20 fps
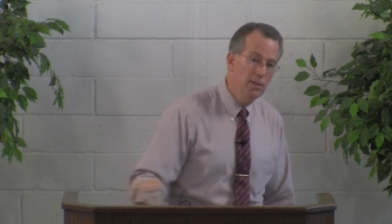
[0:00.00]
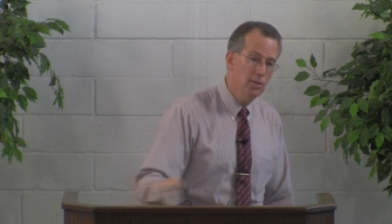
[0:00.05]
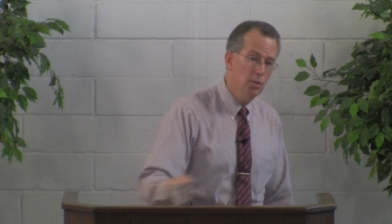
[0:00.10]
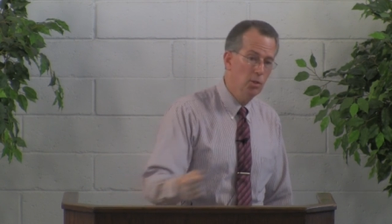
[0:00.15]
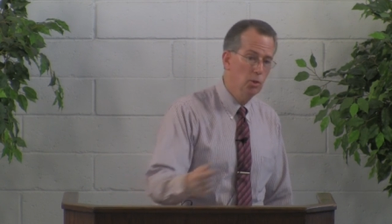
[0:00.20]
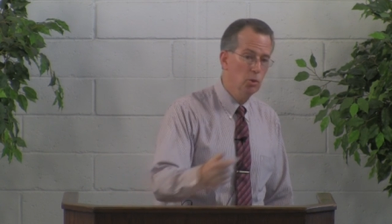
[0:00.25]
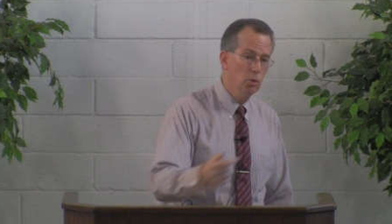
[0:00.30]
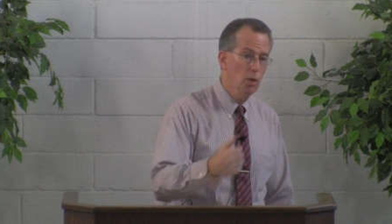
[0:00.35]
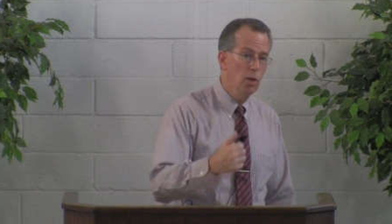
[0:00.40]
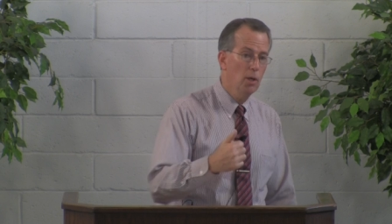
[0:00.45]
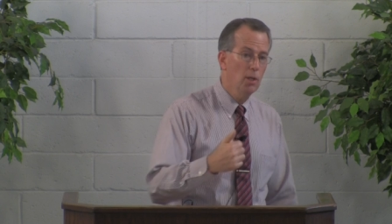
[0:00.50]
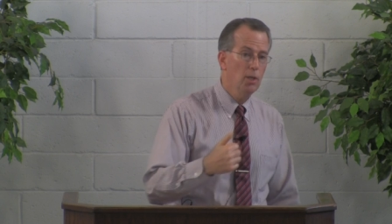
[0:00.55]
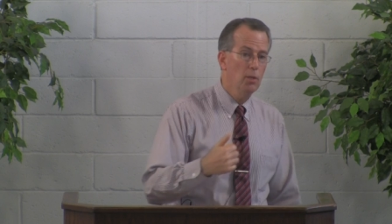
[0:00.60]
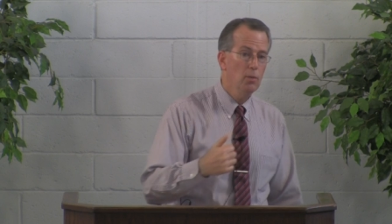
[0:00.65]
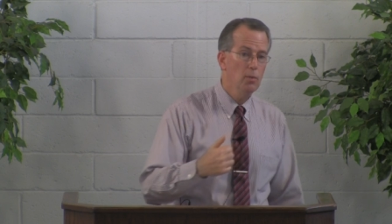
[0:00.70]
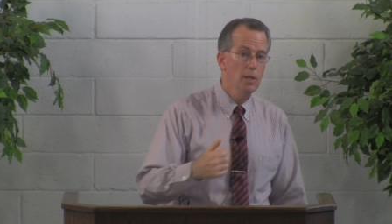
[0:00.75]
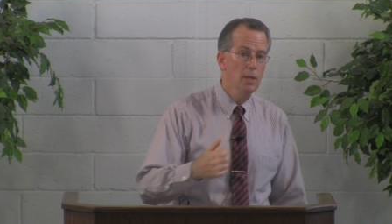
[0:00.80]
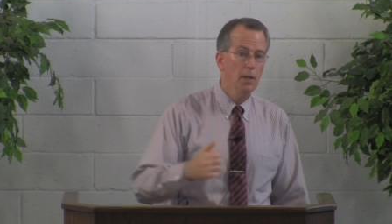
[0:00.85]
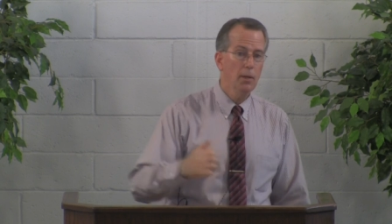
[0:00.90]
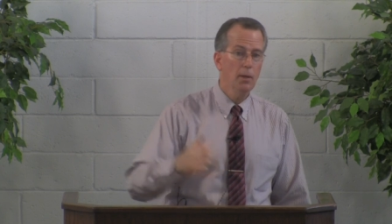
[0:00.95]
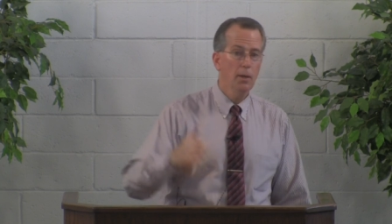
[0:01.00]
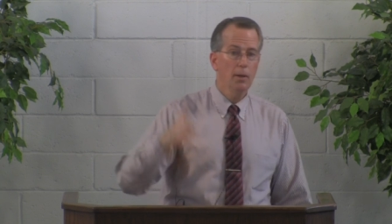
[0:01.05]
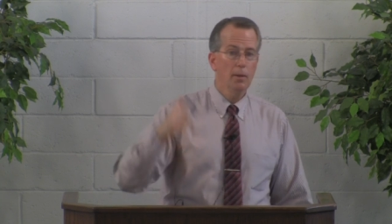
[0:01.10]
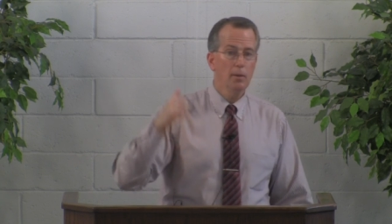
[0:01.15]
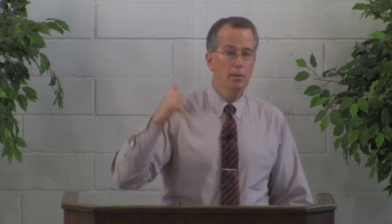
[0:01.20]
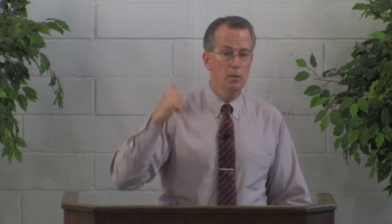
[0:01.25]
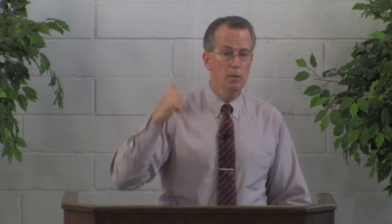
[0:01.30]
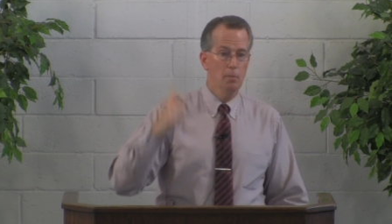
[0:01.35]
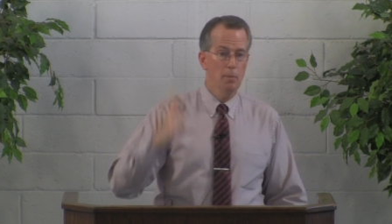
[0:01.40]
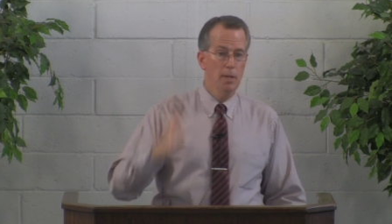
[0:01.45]
to draw you nearer,
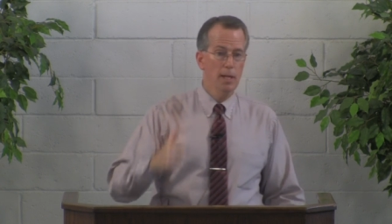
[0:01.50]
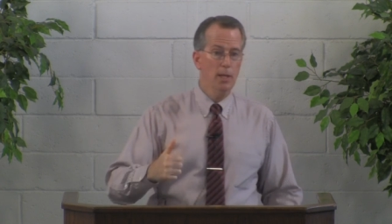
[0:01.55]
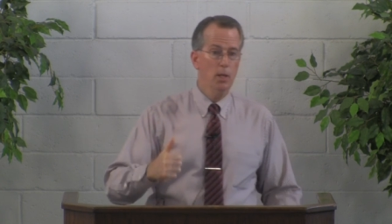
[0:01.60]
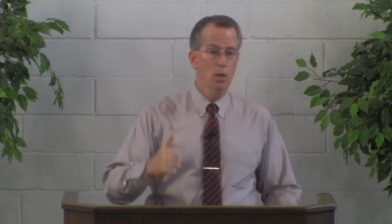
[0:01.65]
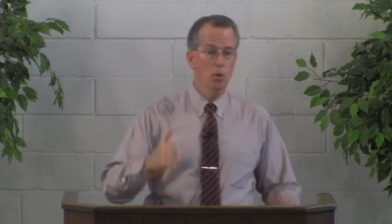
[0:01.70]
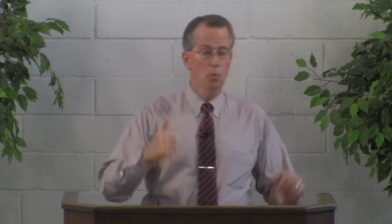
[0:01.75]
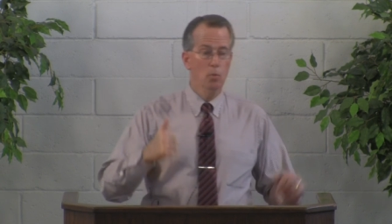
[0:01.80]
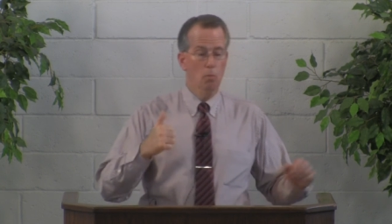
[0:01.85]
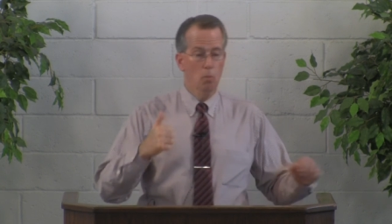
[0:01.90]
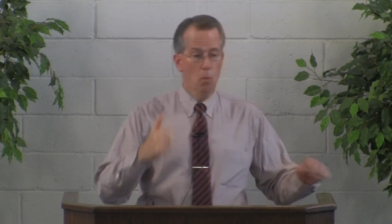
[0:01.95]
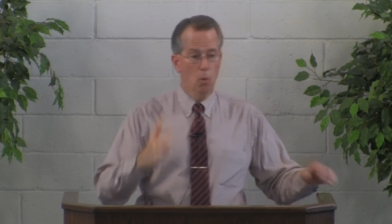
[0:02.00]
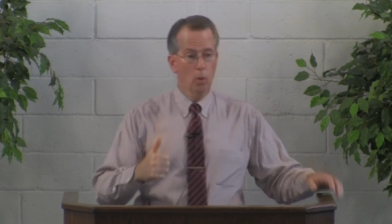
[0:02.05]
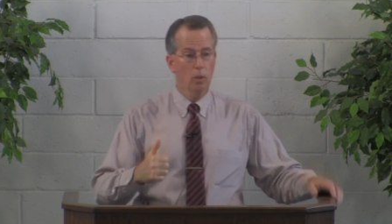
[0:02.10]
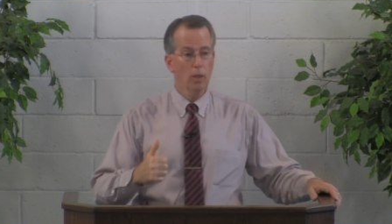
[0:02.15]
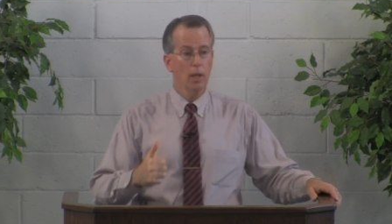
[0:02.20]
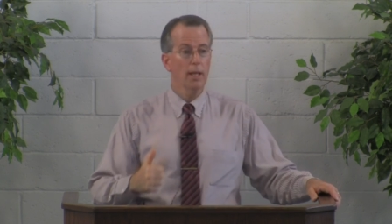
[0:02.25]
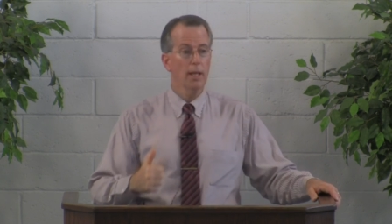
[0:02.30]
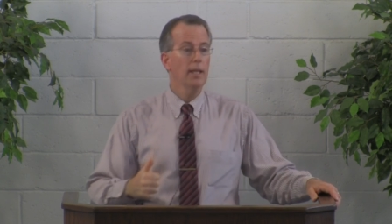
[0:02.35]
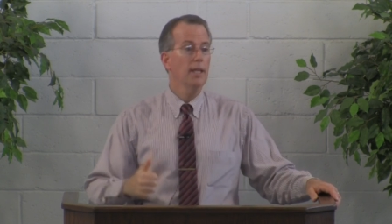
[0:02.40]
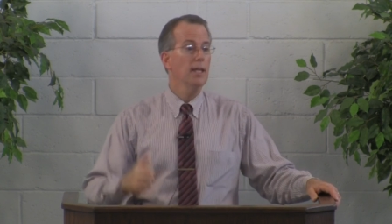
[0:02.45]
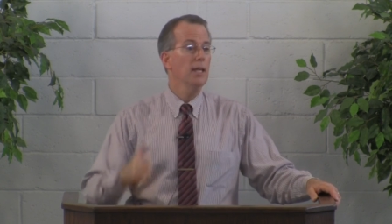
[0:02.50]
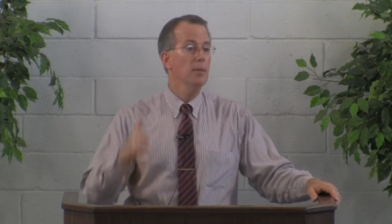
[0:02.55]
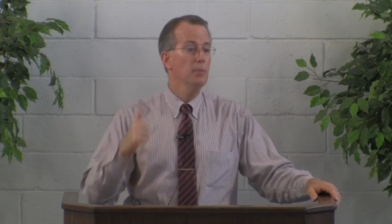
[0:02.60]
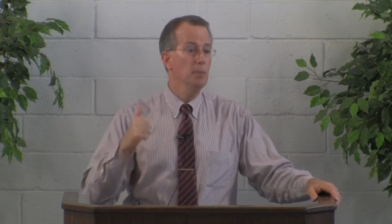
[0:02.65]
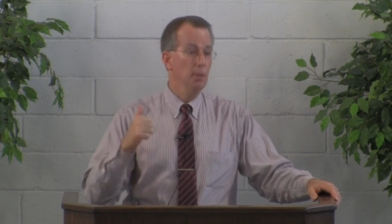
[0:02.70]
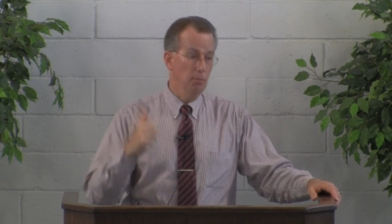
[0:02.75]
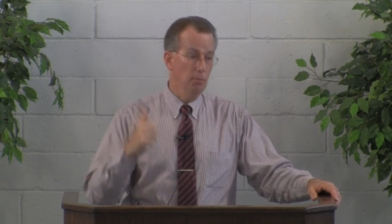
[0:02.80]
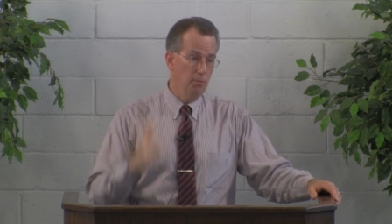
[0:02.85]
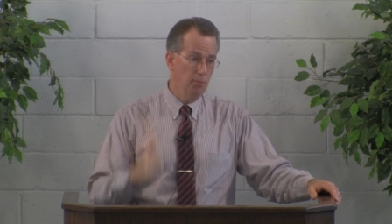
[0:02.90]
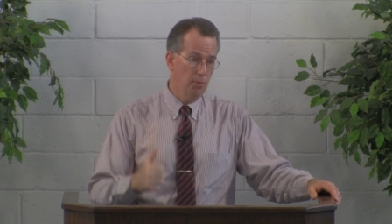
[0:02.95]
to make you more like him and
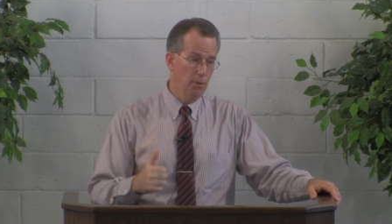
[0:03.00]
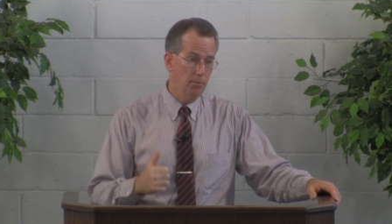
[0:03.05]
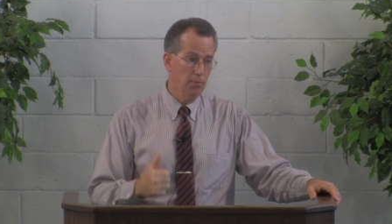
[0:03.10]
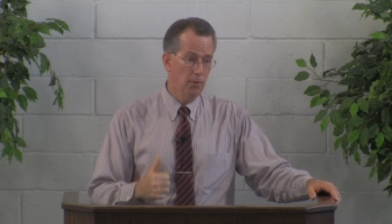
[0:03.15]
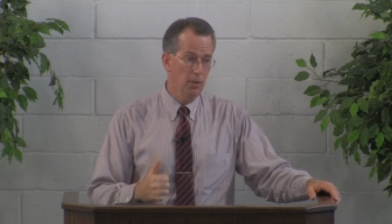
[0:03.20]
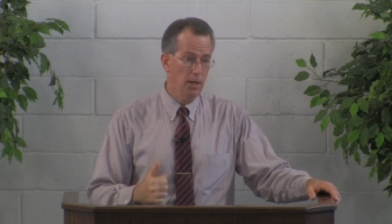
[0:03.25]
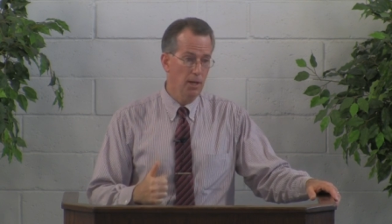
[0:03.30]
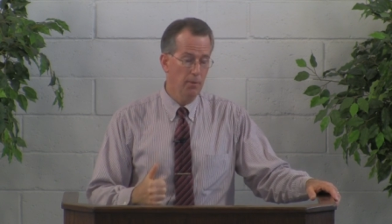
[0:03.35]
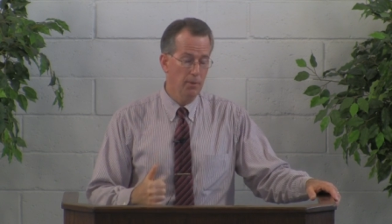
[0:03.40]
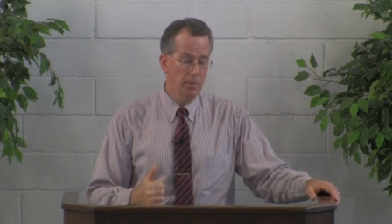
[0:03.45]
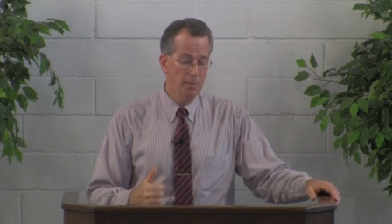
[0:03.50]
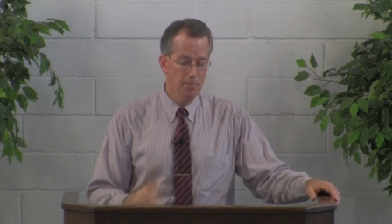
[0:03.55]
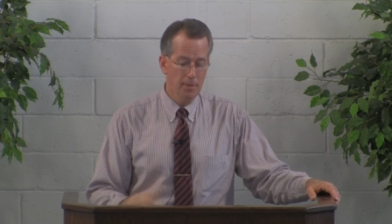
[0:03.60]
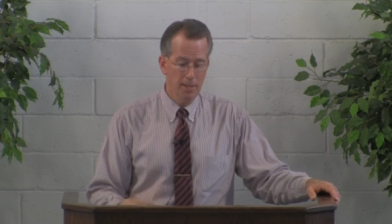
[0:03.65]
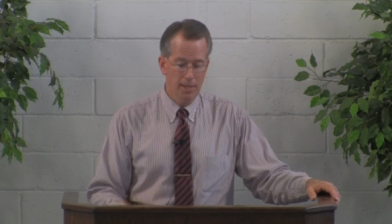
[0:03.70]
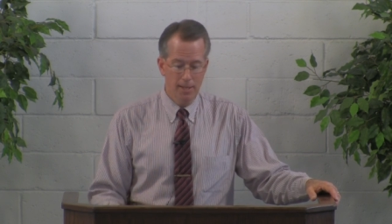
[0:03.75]
fit for heaven,